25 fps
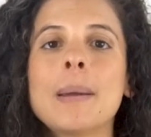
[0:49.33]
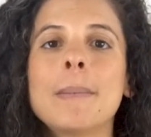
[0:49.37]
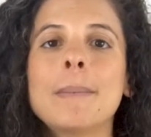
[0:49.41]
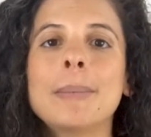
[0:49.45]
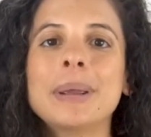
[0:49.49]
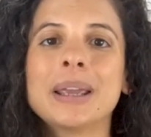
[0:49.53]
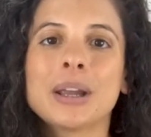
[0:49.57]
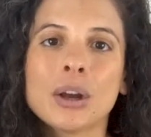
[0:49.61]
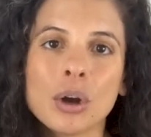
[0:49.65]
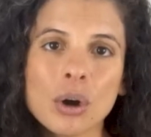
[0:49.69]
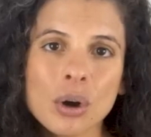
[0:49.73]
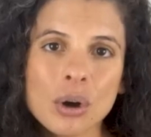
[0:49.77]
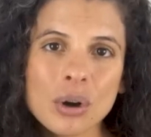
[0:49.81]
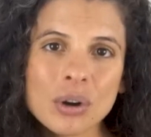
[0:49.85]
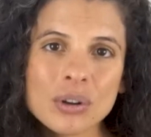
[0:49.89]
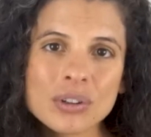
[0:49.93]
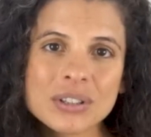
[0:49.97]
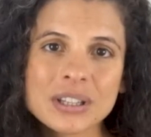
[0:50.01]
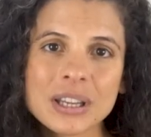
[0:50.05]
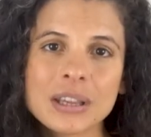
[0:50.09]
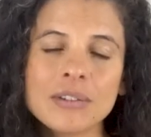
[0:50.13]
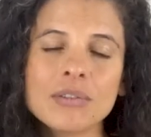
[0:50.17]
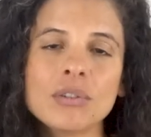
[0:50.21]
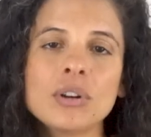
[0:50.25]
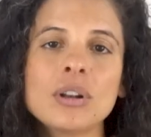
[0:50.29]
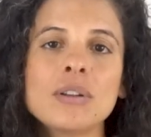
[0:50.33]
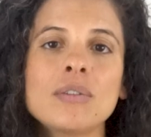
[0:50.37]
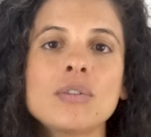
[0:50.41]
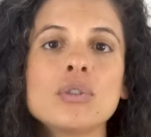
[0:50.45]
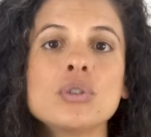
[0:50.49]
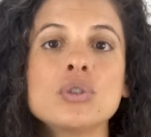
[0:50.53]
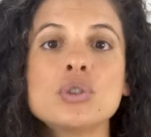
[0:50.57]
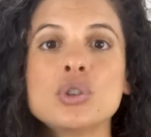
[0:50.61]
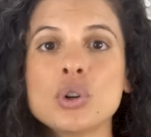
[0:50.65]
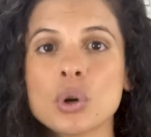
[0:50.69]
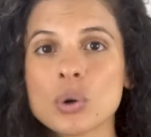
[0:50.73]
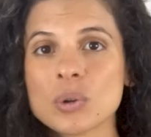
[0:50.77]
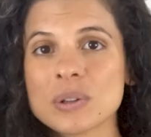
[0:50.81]
because even if you
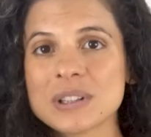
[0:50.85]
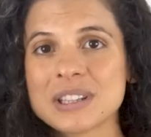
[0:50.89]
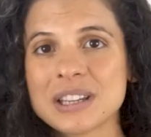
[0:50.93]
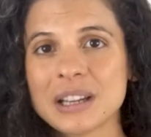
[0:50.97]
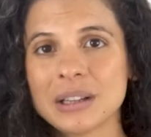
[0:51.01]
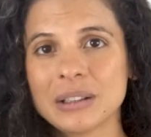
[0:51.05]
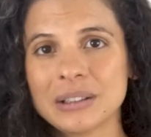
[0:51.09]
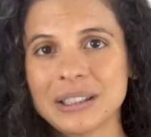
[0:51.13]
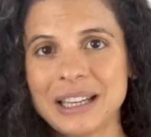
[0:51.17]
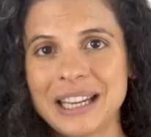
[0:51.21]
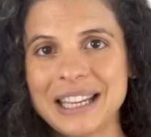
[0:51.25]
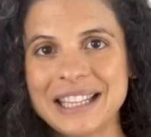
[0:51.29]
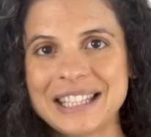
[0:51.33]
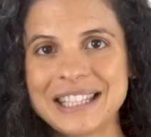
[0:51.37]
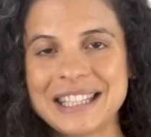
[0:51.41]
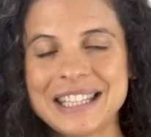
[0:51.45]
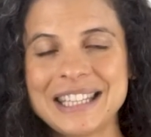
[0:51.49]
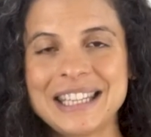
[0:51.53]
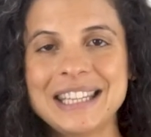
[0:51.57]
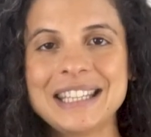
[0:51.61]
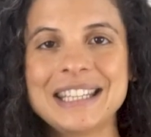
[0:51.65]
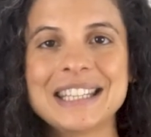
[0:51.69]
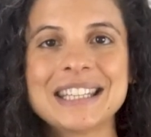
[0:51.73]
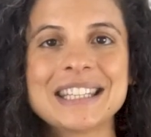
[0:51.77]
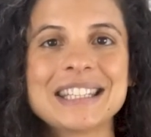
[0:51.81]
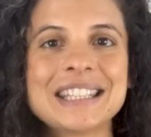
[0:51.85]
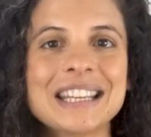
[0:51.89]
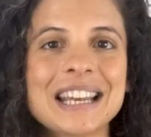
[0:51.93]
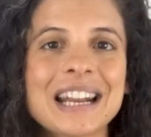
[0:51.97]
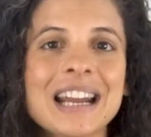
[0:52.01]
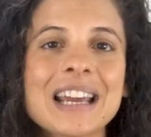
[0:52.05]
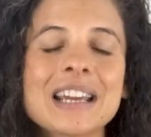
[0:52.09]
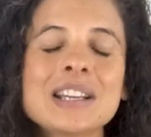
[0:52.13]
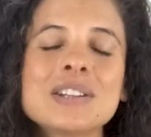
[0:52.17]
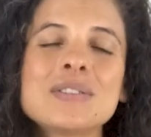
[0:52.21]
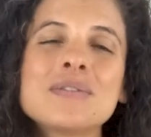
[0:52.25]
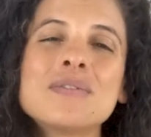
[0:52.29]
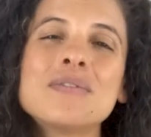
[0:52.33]
don't sell on Etsy, this
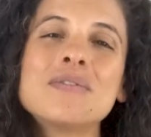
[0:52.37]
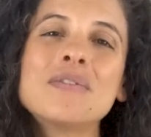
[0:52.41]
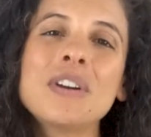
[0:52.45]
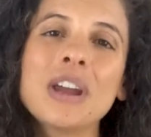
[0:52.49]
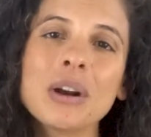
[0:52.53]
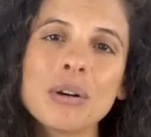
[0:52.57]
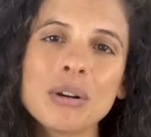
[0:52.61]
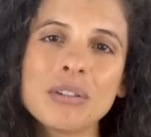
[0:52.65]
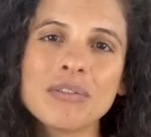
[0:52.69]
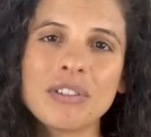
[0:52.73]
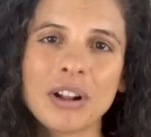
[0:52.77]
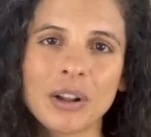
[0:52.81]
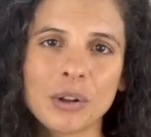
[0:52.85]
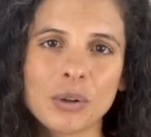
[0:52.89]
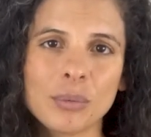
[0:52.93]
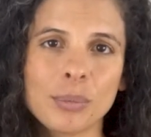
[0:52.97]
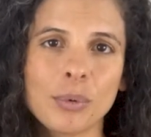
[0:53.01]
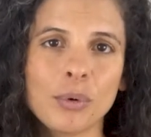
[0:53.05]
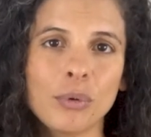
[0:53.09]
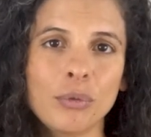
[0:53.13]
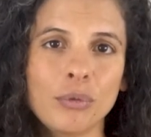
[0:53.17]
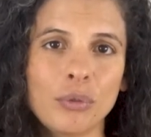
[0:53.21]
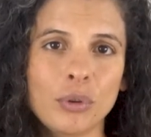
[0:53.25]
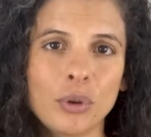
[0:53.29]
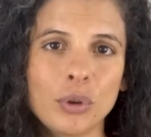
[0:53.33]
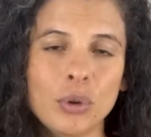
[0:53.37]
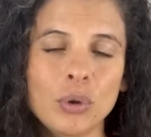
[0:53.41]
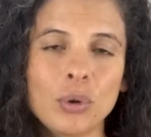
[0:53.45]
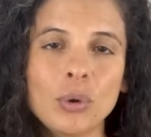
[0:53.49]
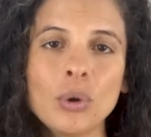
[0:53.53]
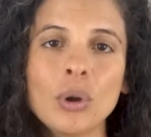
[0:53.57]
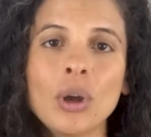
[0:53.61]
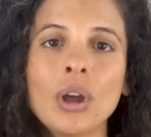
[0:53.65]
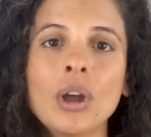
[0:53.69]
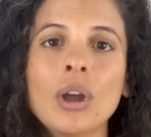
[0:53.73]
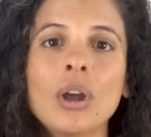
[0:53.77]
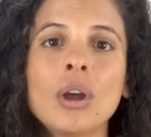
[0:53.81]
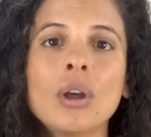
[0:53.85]
data is very valuable for
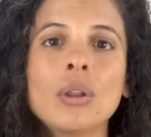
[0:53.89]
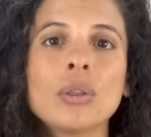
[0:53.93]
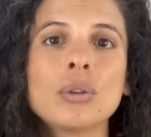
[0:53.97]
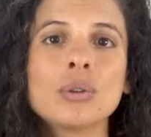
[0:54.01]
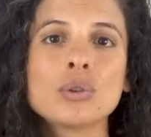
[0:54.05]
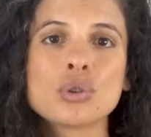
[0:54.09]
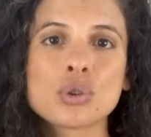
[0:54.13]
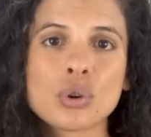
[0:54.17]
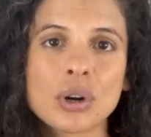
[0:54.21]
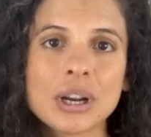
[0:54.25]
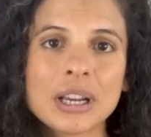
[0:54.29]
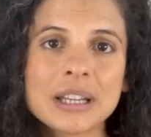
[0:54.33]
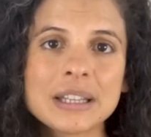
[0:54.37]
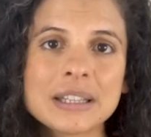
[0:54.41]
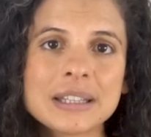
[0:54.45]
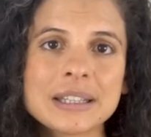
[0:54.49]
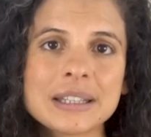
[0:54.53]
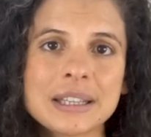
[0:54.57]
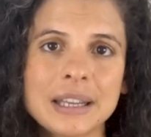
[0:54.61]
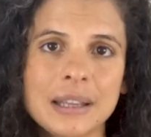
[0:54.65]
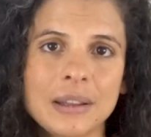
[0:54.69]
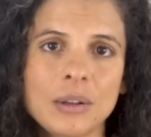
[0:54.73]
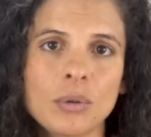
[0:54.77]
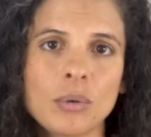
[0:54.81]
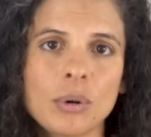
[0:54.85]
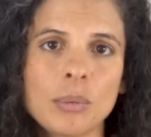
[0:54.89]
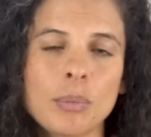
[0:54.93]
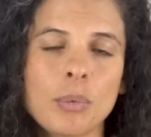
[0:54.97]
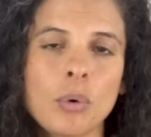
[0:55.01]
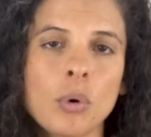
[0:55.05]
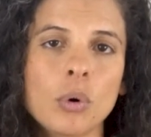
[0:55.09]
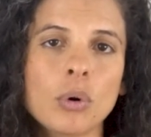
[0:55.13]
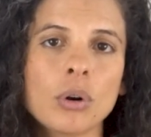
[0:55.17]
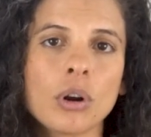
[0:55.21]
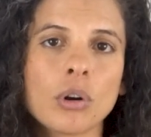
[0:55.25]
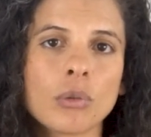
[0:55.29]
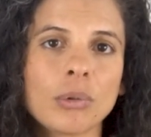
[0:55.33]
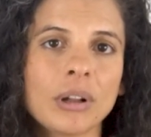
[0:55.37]
you the trends in the
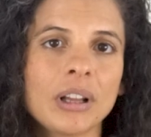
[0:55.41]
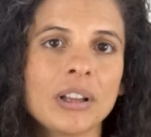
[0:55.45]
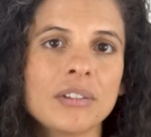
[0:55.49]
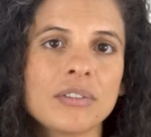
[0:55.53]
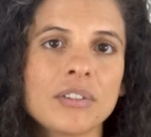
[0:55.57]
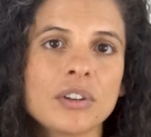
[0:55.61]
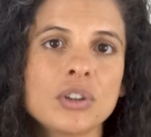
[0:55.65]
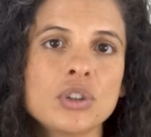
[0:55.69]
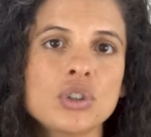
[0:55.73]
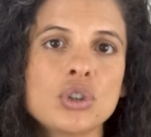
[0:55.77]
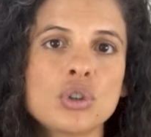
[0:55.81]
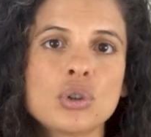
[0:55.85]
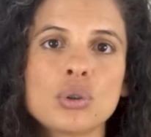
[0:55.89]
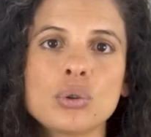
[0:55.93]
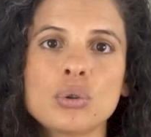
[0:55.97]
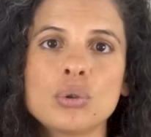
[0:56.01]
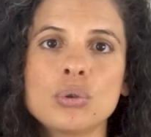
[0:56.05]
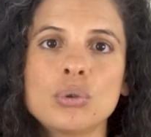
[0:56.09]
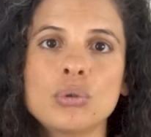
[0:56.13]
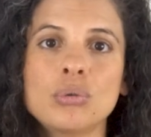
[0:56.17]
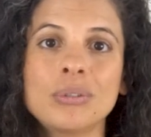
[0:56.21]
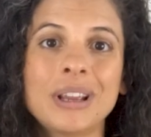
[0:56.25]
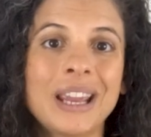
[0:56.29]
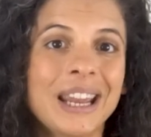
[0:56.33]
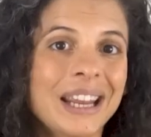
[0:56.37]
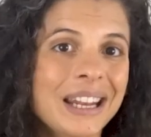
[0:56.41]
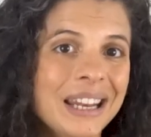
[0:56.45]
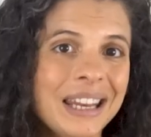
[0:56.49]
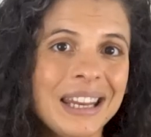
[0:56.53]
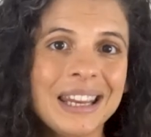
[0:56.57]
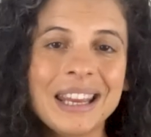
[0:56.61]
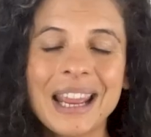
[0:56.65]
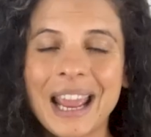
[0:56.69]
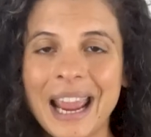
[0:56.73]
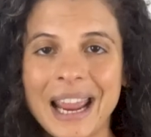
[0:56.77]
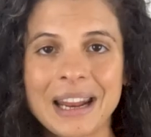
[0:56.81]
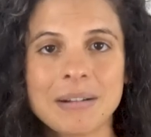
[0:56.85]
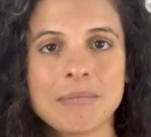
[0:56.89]
report are relevant to
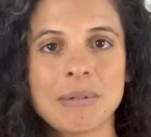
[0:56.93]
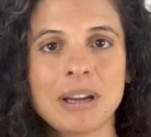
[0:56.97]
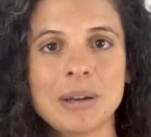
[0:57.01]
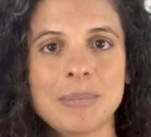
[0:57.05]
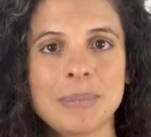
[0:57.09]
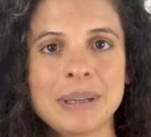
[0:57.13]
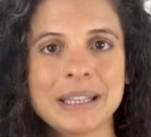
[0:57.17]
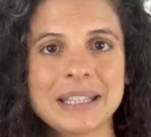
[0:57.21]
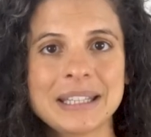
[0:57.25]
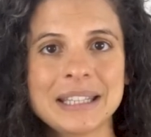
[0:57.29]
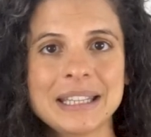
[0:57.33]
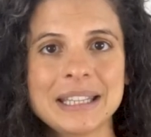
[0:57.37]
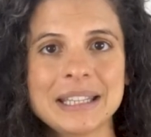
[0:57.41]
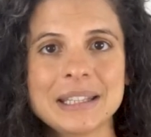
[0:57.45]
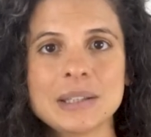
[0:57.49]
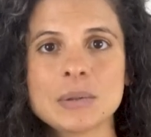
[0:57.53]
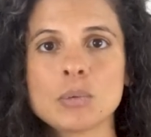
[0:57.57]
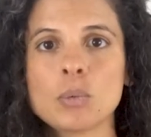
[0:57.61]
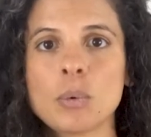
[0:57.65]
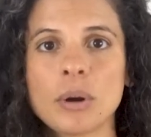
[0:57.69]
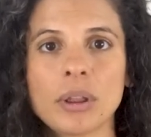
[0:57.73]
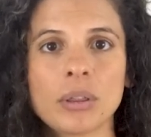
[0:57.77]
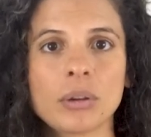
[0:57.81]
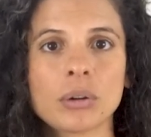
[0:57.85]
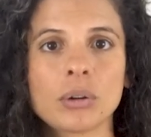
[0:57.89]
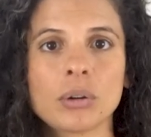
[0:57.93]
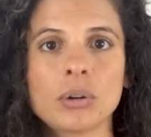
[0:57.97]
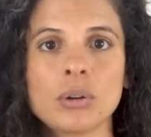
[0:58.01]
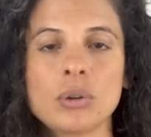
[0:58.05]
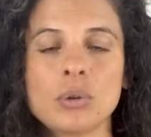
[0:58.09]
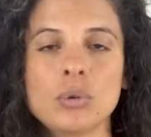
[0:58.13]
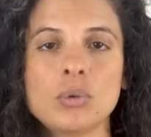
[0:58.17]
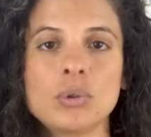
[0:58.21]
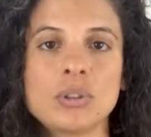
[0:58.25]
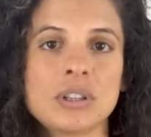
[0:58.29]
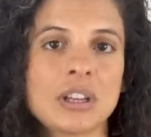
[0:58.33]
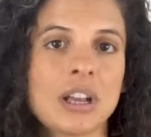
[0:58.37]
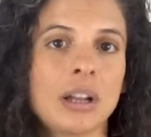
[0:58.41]
any handmade business, whether
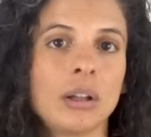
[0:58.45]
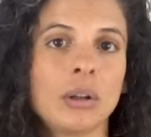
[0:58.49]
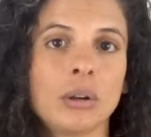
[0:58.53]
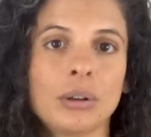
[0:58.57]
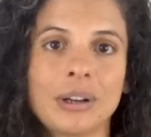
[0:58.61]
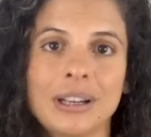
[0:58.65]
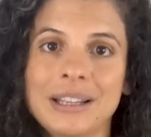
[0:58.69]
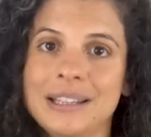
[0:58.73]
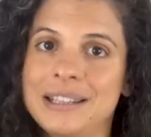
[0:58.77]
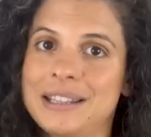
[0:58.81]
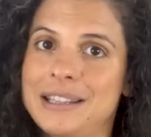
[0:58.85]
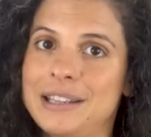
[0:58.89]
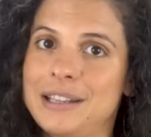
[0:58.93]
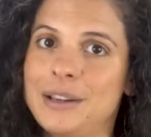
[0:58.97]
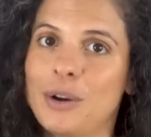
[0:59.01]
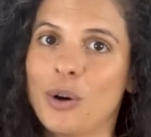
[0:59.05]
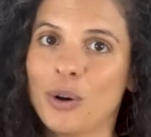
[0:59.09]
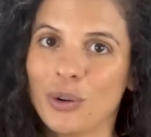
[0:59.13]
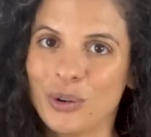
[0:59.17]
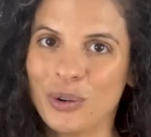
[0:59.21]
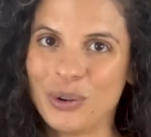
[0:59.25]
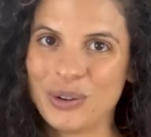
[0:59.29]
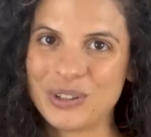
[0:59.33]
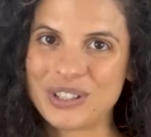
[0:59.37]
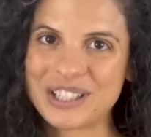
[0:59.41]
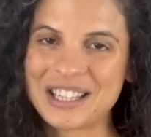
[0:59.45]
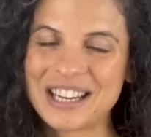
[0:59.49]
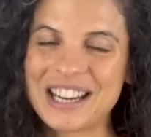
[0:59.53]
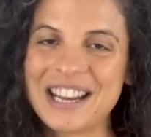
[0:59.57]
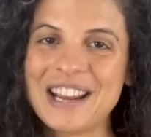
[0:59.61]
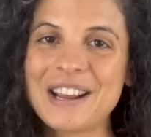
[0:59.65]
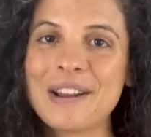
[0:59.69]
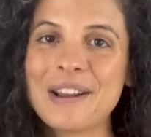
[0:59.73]
you sell on Etsy or not.